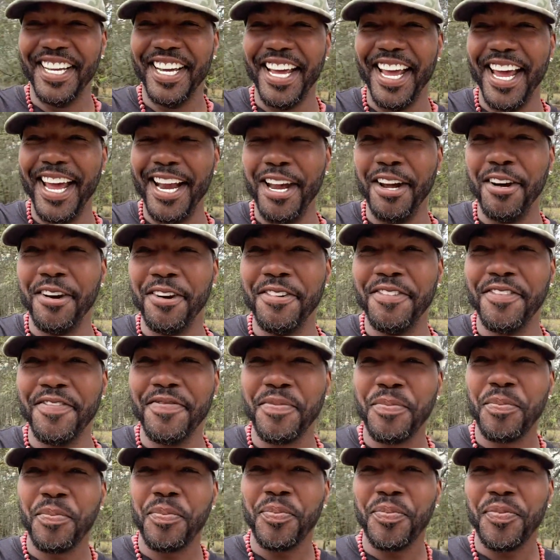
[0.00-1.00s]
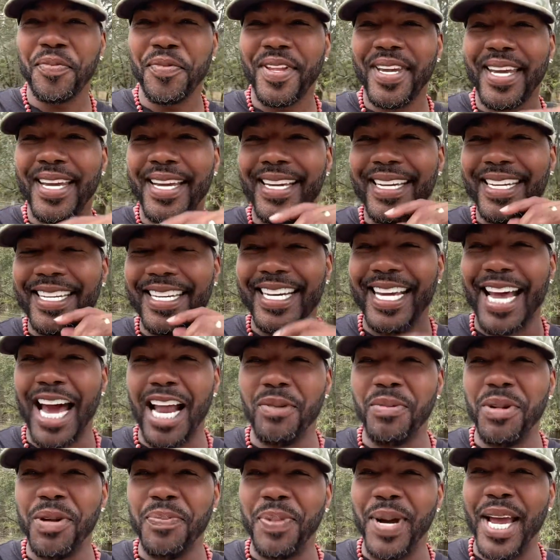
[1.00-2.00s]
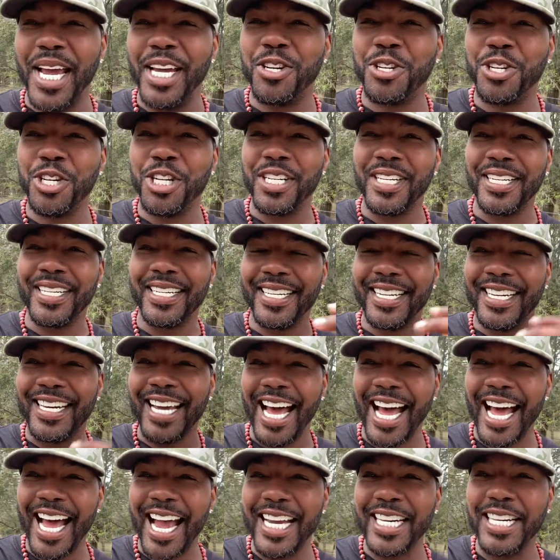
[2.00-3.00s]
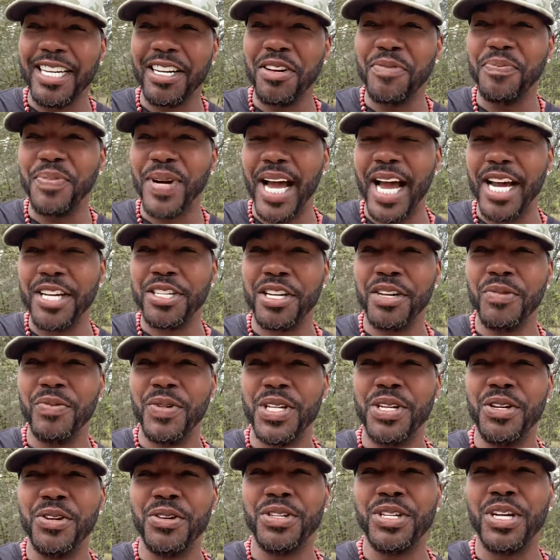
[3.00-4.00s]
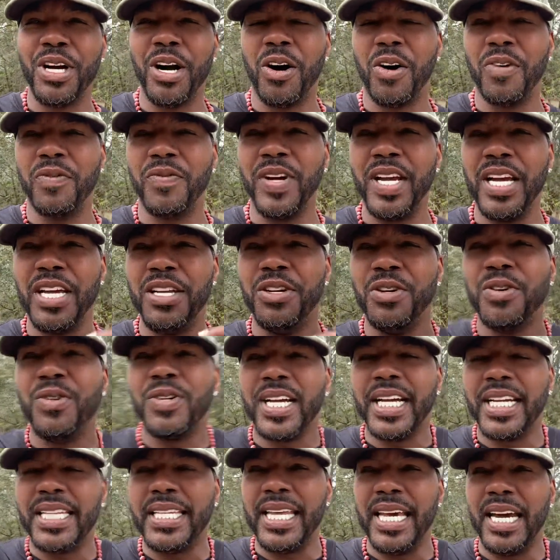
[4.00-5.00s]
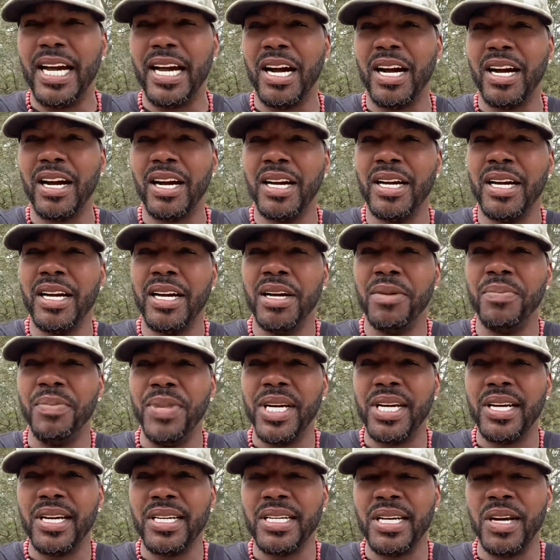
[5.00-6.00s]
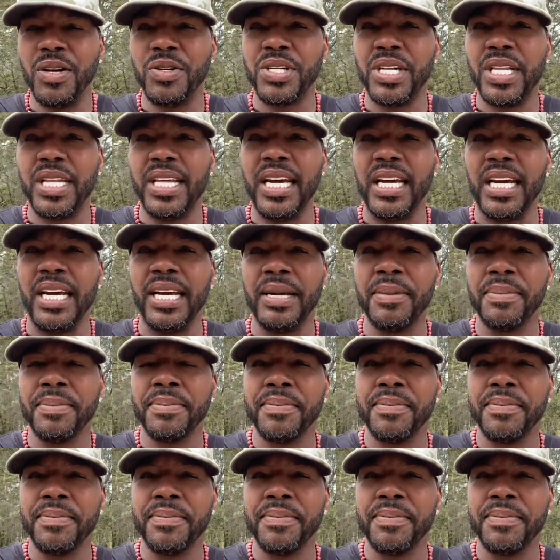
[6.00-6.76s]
Anywho, you got to be patient, kind, and compassionate with yourself, and you'll get there. Because here's the thing.